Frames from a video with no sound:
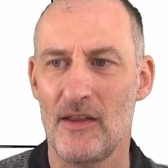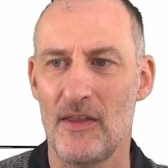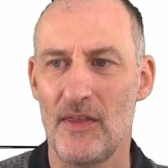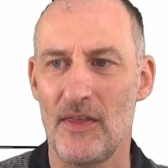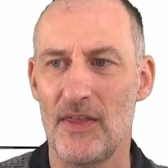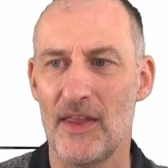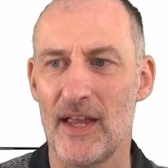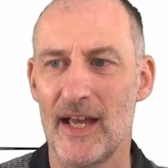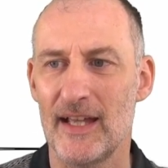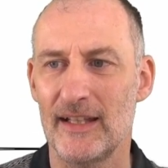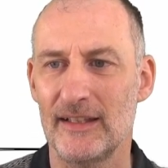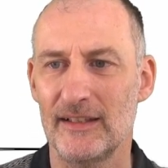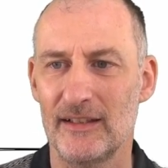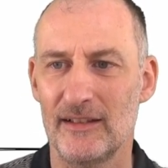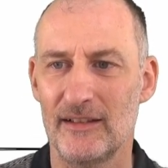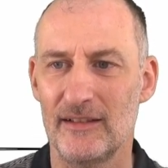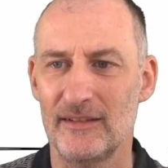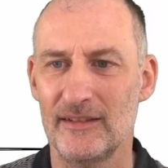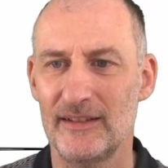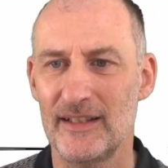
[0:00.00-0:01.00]
then
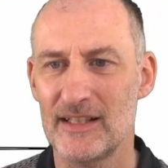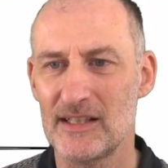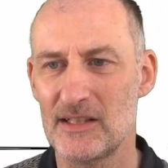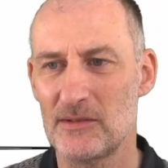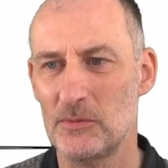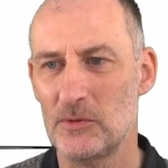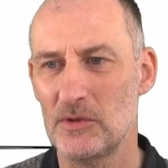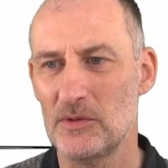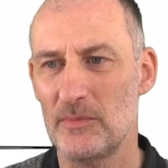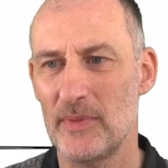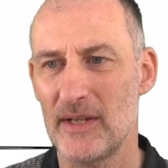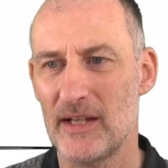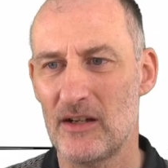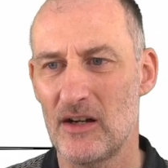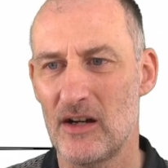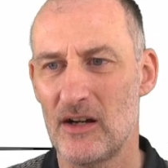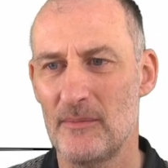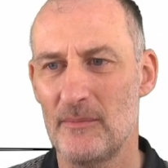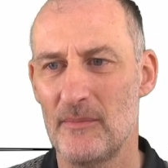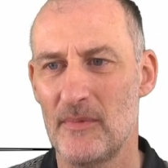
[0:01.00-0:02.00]
this would
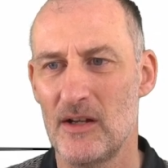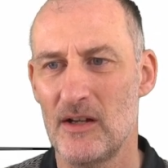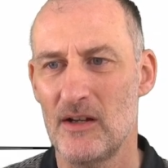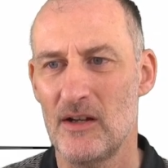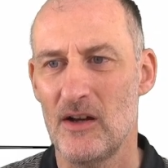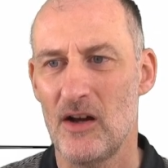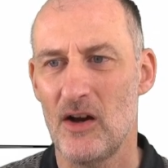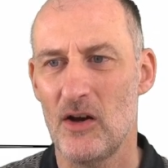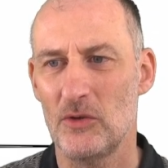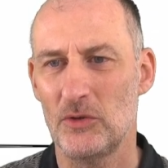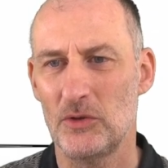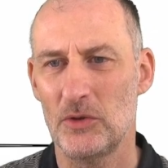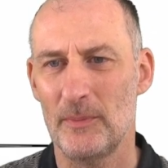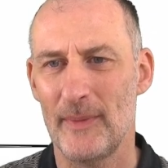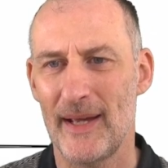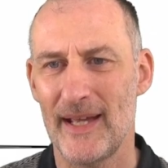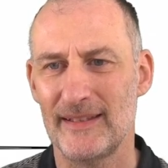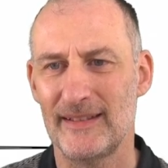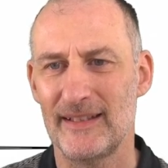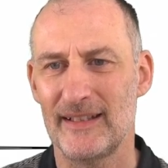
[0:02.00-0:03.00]
become
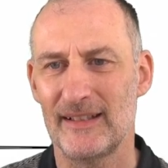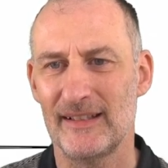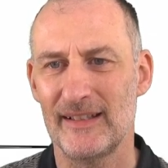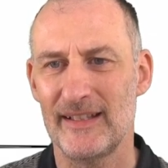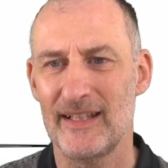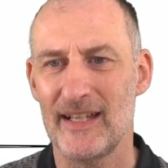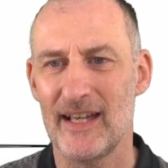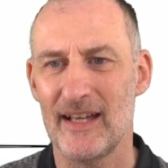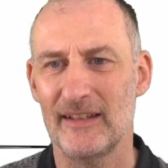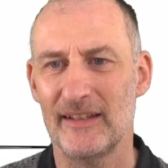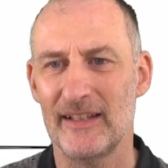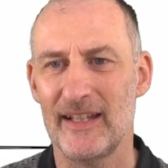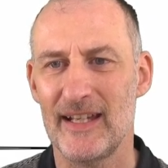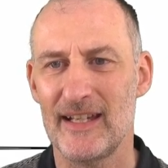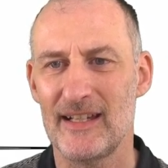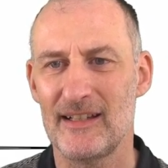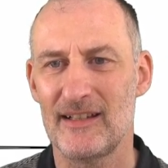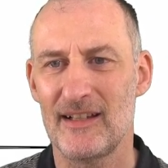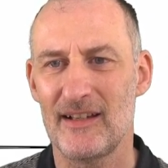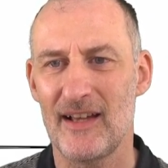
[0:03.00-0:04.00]
automatically a
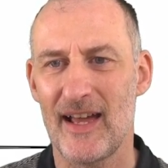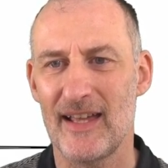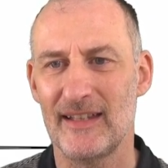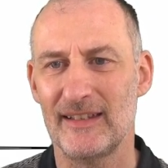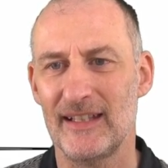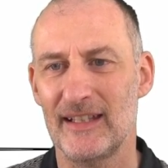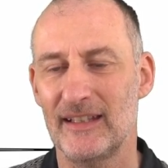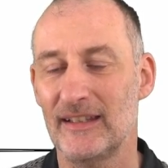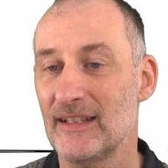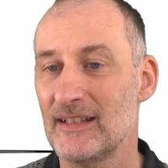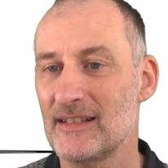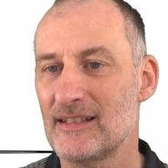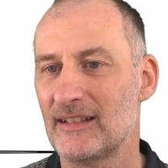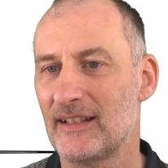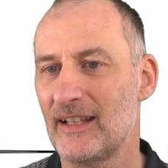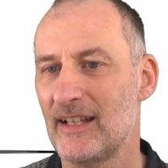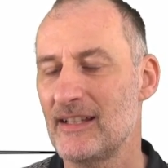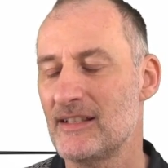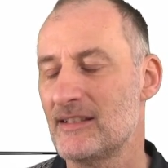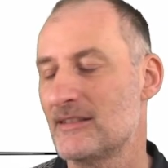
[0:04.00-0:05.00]
link. And in this
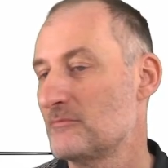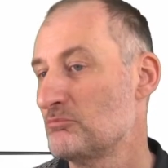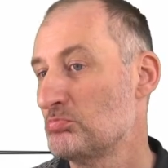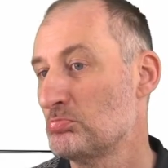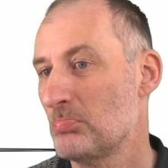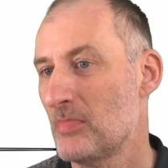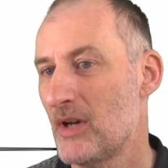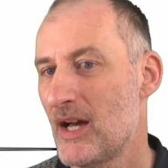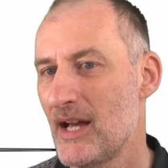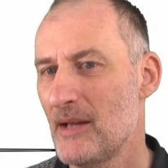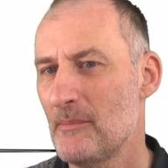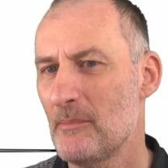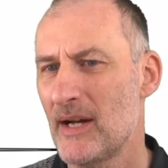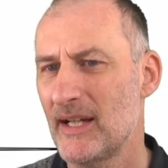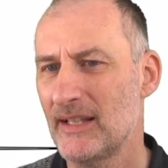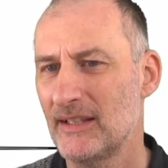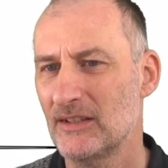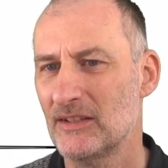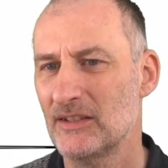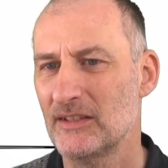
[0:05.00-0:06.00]
case, I
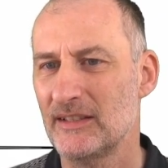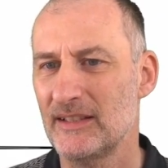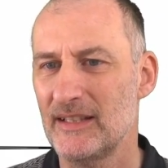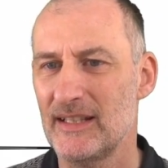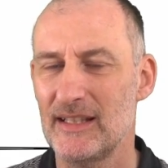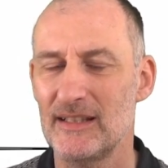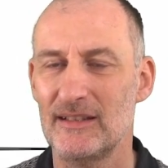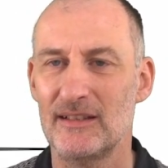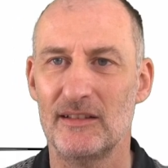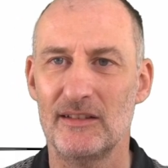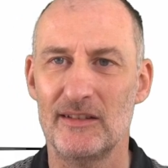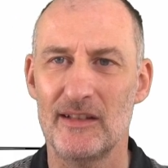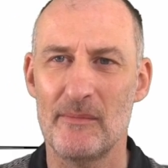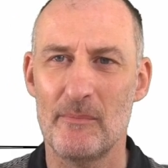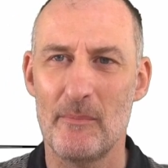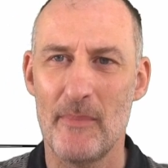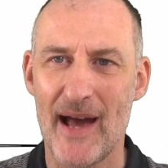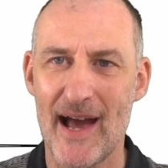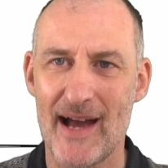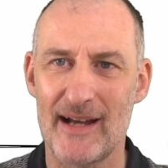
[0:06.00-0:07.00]
might not need the
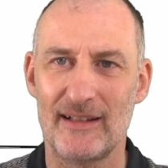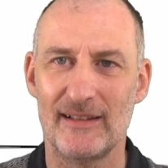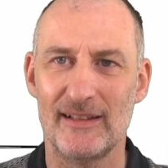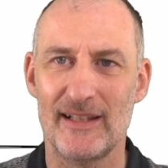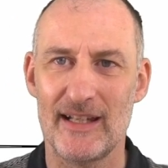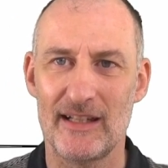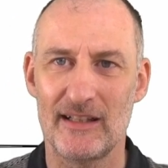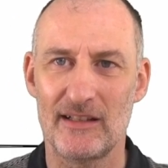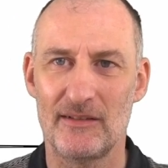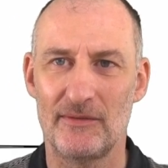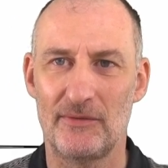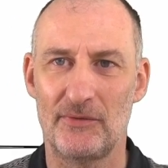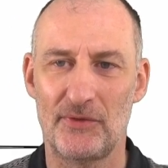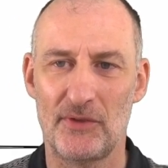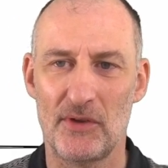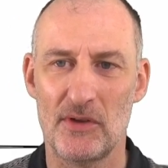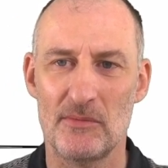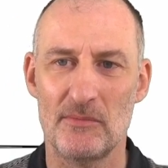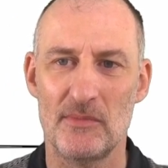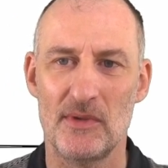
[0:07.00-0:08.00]
backlink
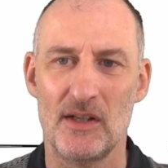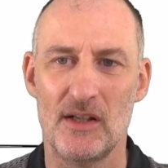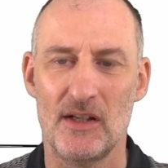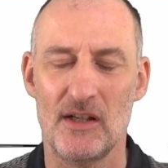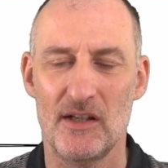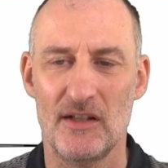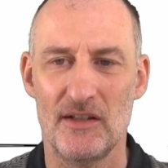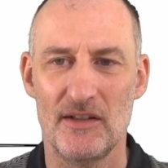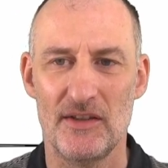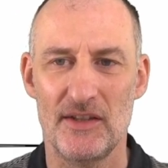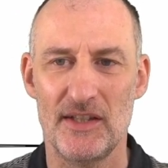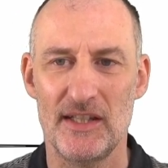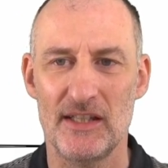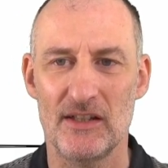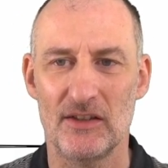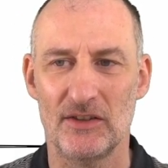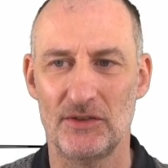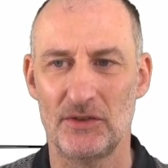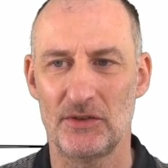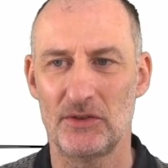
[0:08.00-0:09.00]
from the
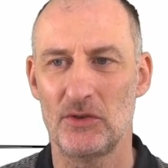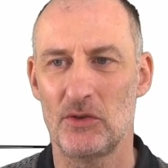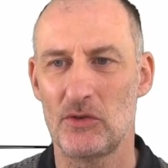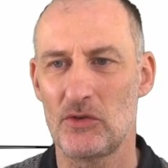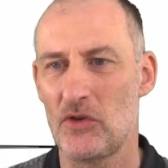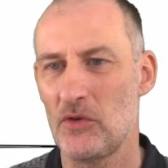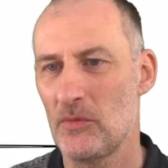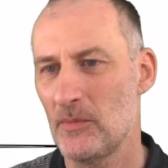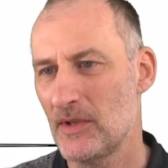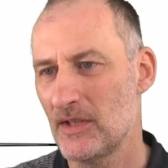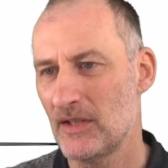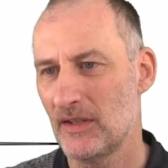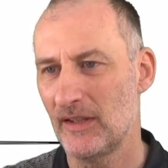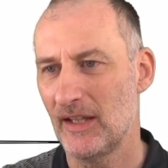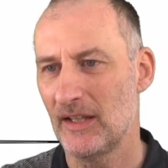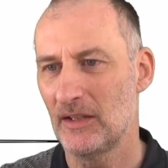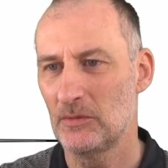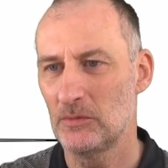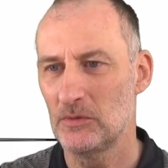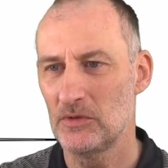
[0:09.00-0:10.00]
other document.
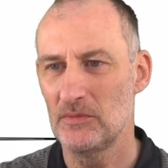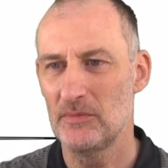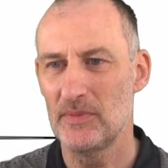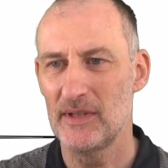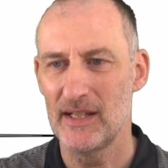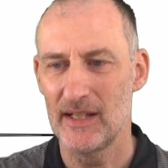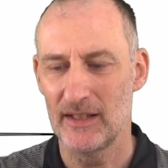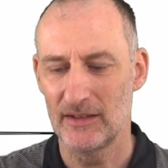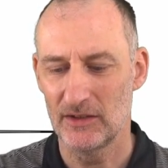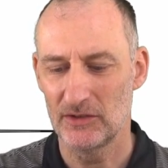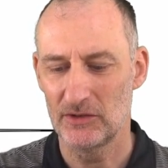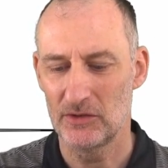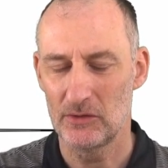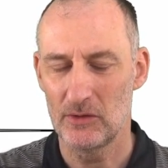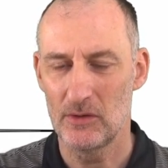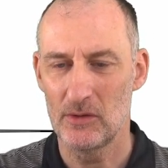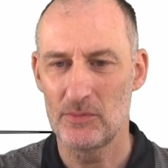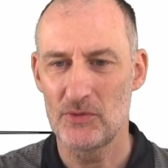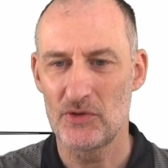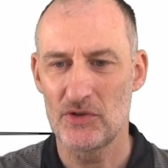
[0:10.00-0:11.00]
That would be
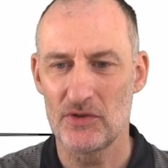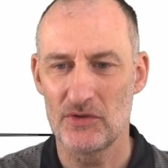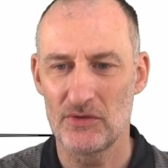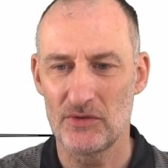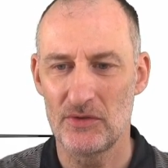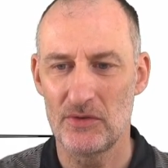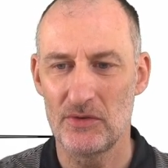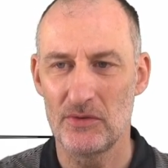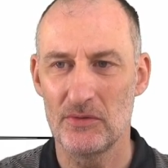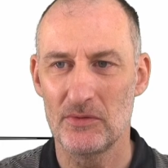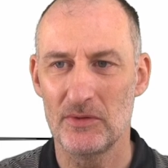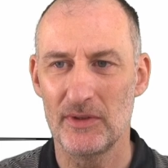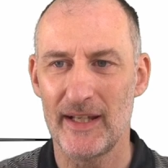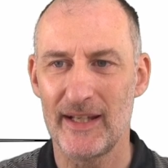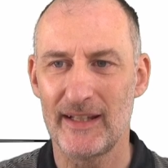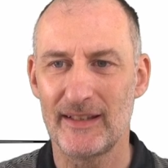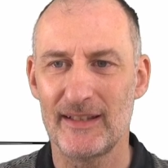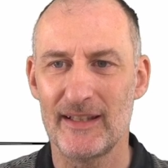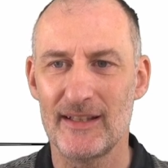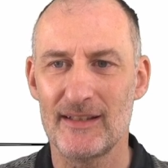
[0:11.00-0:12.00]
another option to
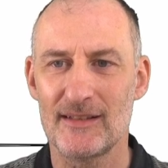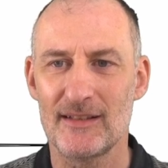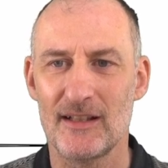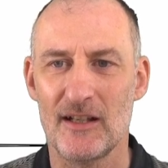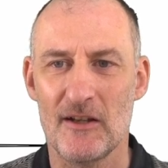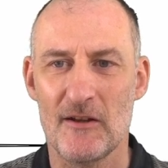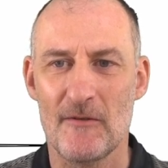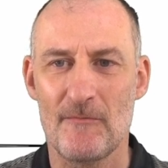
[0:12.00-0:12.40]
link this.